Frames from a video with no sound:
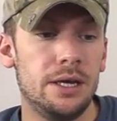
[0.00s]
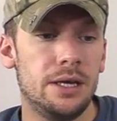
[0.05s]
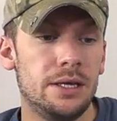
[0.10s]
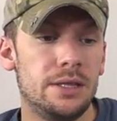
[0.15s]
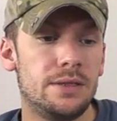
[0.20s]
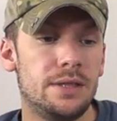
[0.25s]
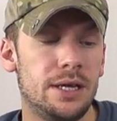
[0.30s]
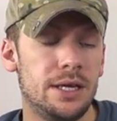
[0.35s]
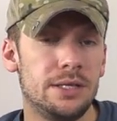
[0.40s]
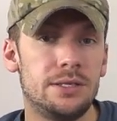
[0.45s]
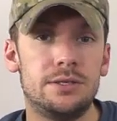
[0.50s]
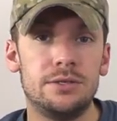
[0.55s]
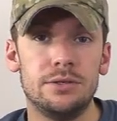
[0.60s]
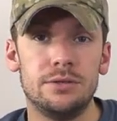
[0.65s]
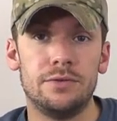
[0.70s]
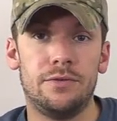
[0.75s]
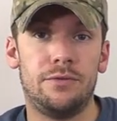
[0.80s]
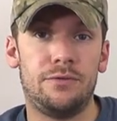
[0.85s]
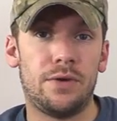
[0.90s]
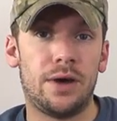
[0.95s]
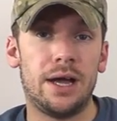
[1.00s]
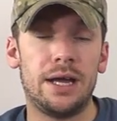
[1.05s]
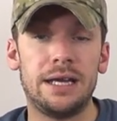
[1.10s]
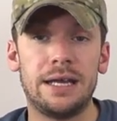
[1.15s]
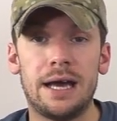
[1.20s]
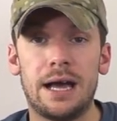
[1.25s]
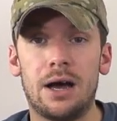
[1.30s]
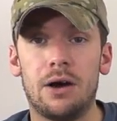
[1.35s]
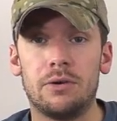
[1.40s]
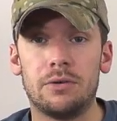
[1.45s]
than to find
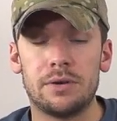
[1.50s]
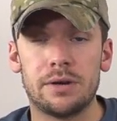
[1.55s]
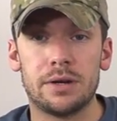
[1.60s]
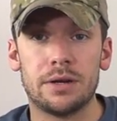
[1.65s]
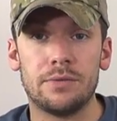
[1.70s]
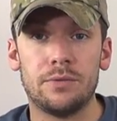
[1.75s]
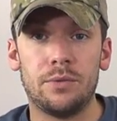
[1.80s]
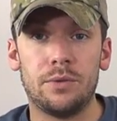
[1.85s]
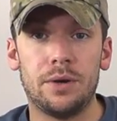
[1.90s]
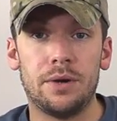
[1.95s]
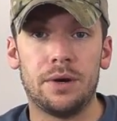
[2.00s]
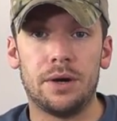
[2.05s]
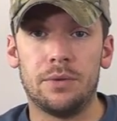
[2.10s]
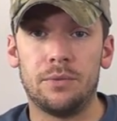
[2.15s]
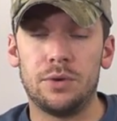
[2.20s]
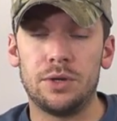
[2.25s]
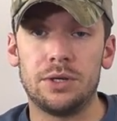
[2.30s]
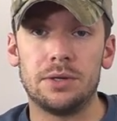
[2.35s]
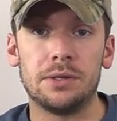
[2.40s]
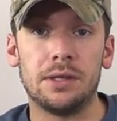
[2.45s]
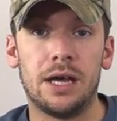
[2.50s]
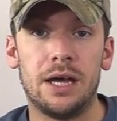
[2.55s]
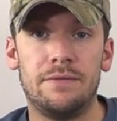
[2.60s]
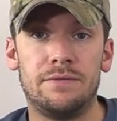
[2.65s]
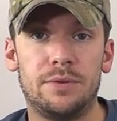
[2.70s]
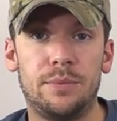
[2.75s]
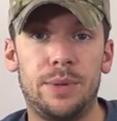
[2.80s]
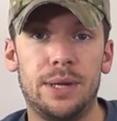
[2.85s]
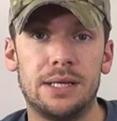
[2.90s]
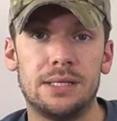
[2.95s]
out when your life
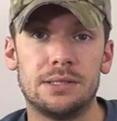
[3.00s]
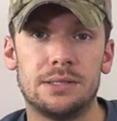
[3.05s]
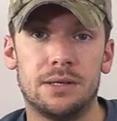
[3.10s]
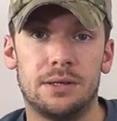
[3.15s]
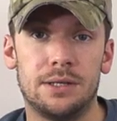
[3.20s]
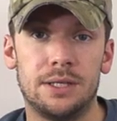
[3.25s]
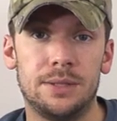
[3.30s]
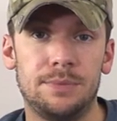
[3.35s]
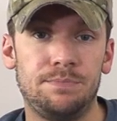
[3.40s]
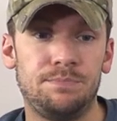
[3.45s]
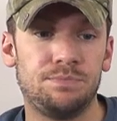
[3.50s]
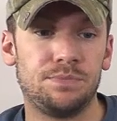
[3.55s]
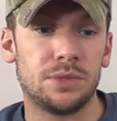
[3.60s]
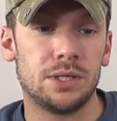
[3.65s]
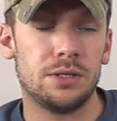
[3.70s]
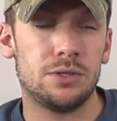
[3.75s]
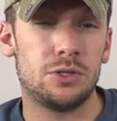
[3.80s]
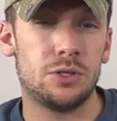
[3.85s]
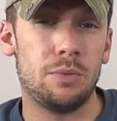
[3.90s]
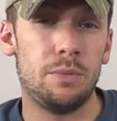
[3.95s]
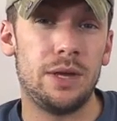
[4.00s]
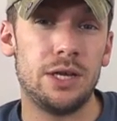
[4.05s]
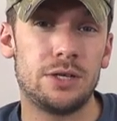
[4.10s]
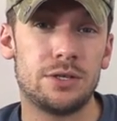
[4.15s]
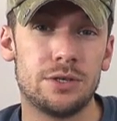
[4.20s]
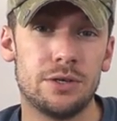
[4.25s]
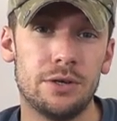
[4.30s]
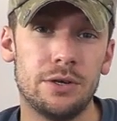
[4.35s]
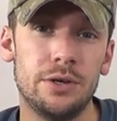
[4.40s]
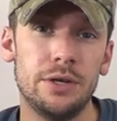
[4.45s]
depends on it. So make
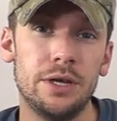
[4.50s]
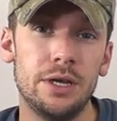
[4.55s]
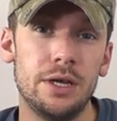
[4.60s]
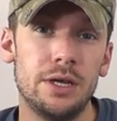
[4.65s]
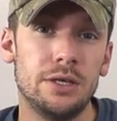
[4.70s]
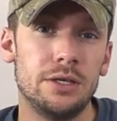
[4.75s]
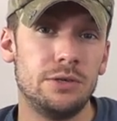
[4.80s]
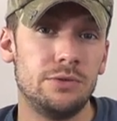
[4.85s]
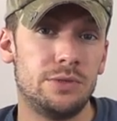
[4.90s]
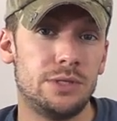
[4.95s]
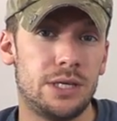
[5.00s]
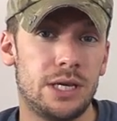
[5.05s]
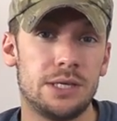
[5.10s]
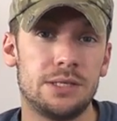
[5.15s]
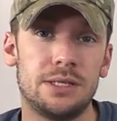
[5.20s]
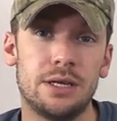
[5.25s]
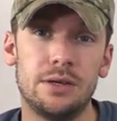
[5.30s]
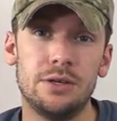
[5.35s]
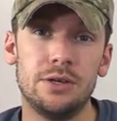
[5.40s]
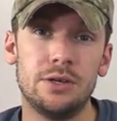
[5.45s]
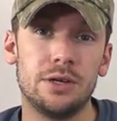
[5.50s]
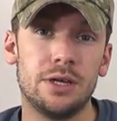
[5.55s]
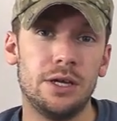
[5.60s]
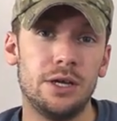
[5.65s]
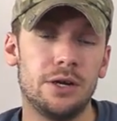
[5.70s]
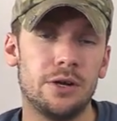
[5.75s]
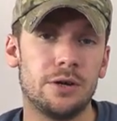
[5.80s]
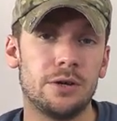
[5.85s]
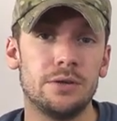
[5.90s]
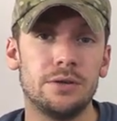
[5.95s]
sure you test out your
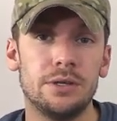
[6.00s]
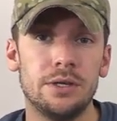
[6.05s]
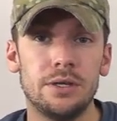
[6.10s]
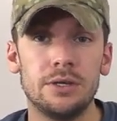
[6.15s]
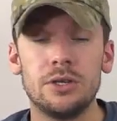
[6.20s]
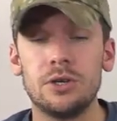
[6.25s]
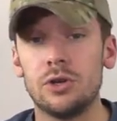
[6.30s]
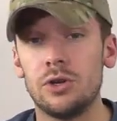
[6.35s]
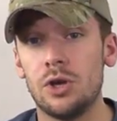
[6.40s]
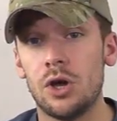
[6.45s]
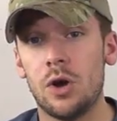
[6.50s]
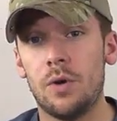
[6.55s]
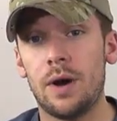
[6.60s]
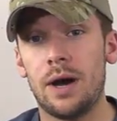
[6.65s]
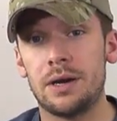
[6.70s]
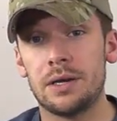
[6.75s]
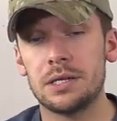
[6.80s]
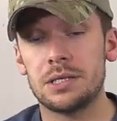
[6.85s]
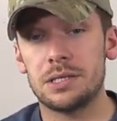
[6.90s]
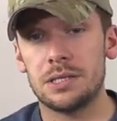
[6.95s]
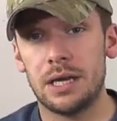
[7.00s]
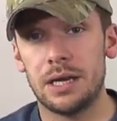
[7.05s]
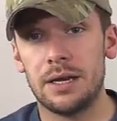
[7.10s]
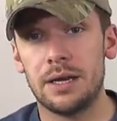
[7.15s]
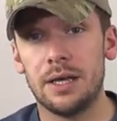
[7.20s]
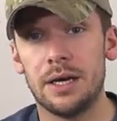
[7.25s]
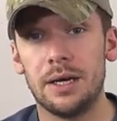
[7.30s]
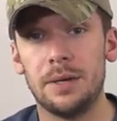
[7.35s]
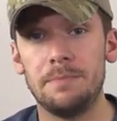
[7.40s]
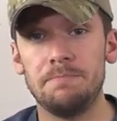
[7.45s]
gear, you know how to set
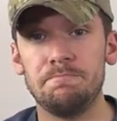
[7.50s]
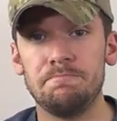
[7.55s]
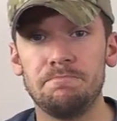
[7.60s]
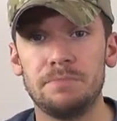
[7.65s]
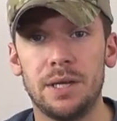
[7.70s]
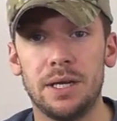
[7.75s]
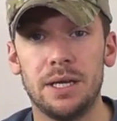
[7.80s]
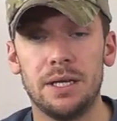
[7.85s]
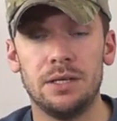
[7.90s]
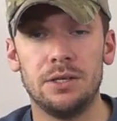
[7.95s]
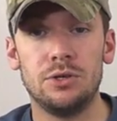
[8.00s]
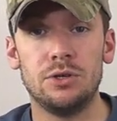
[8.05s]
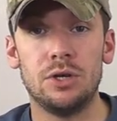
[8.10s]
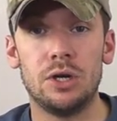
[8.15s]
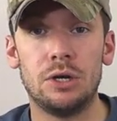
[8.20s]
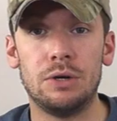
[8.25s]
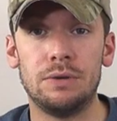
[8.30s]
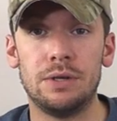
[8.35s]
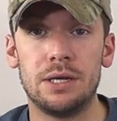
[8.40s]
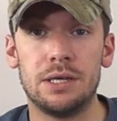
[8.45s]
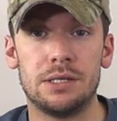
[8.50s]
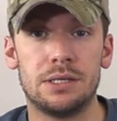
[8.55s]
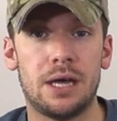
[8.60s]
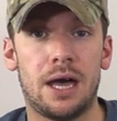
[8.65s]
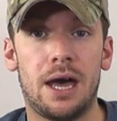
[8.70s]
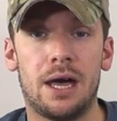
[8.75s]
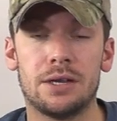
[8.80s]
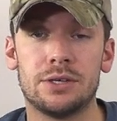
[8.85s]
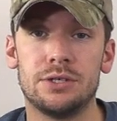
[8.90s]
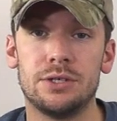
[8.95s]
it up, and you know that it's
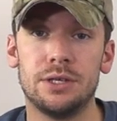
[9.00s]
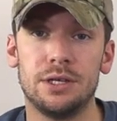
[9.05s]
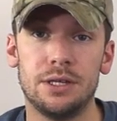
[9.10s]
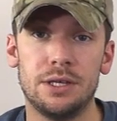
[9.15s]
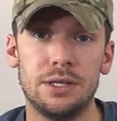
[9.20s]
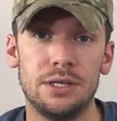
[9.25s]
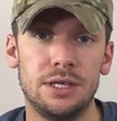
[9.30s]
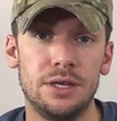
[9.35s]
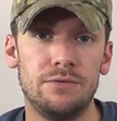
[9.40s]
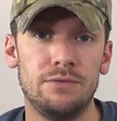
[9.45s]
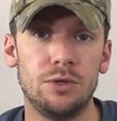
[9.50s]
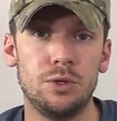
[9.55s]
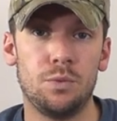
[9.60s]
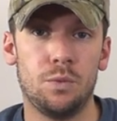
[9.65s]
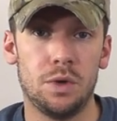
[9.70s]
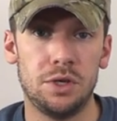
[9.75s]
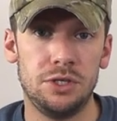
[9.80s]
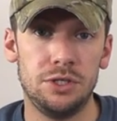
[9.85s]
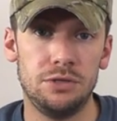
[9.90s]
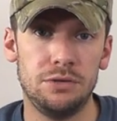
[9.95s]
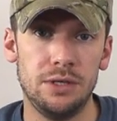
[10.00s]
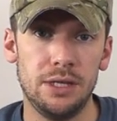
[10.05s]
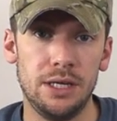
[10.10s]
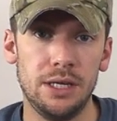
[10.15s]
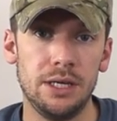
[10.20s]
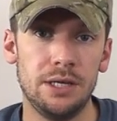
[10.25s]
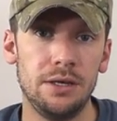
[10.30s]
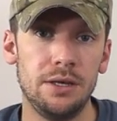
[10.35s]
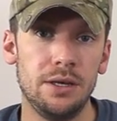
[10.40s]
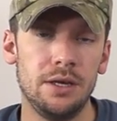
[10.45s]
actually going to give you what you
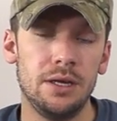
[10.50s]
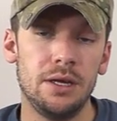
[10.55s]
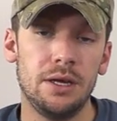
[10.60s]
need